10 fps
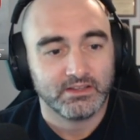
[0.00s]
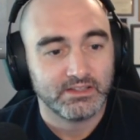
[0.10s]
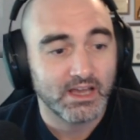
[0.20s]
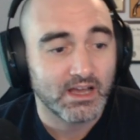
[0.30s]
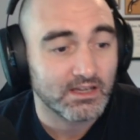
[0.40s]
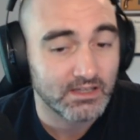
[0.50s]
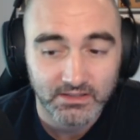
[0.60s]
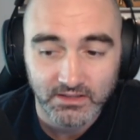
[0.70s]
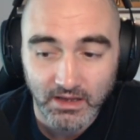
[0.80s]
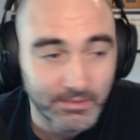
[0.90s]
Yeah,
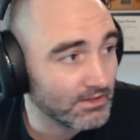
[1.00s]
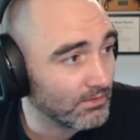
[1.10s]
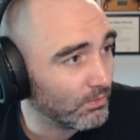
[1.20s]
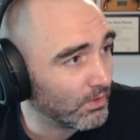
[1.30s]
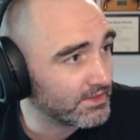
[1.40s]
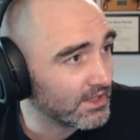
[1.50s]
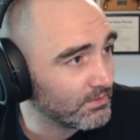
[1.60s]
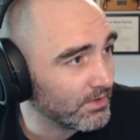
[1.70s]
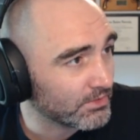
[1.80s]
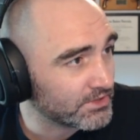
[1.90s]
I mean, one
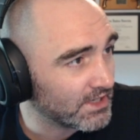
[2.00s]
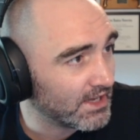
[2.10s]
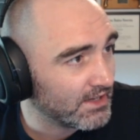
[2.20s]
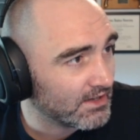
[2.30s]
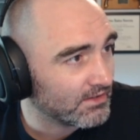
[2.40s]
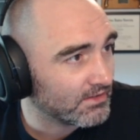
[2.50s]
thing we will say,